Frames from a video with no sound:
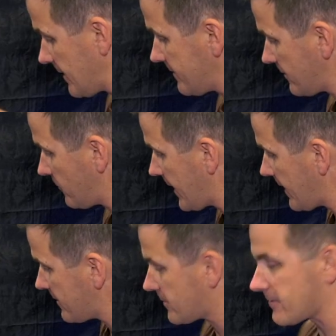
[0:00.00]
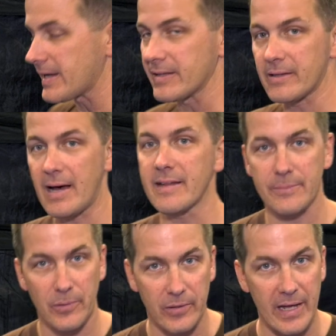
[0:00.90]
easy way to create lots
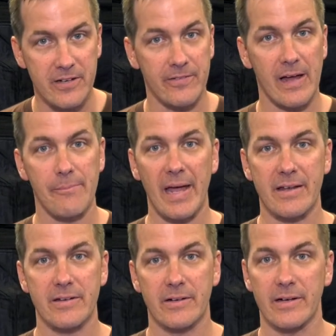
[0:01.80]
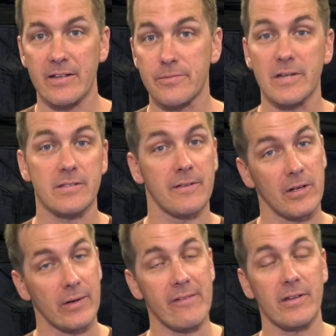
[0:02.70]
more nitrifying bacteria, especially if you
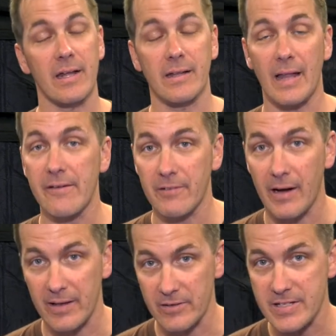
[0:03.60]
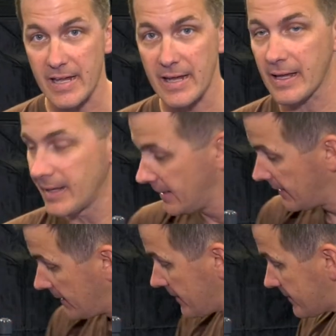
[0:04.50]
don't have a lot of live rock in your tank.
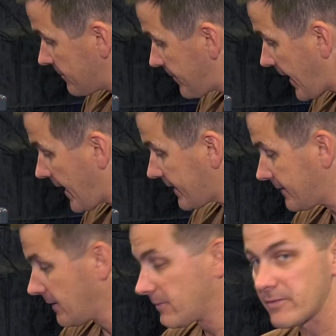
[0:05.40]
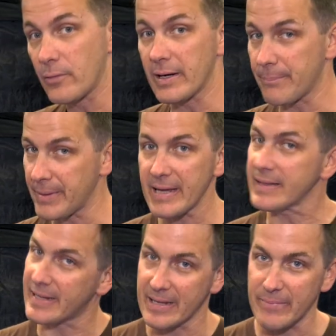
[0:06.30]
It's compact. If you want it big,
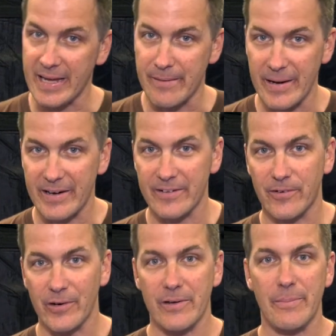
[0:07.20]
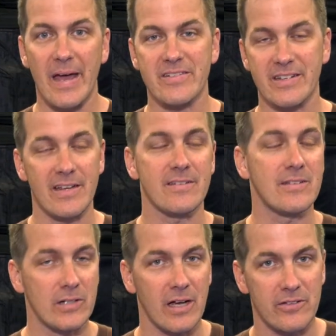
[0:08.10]
they can make it bigger for you. Bashsea does
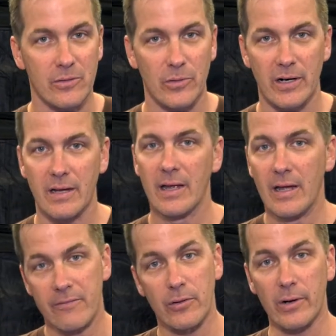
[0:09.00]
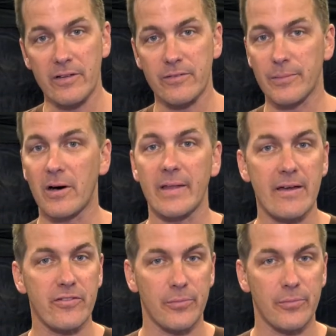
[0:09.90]
do custom work. If you want it small, they have